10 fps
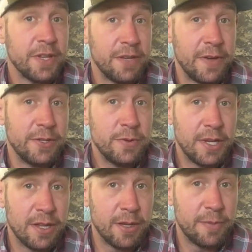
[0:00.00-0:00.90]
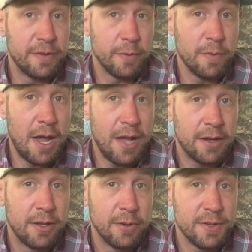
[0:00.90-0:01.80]
if I do get a little bit of a
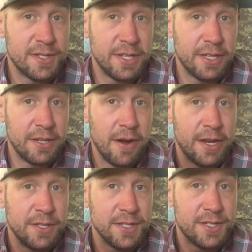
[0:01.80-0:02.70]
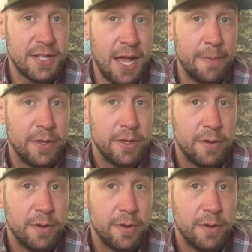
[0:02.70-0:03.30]
rock or a stick in there, I can just stop,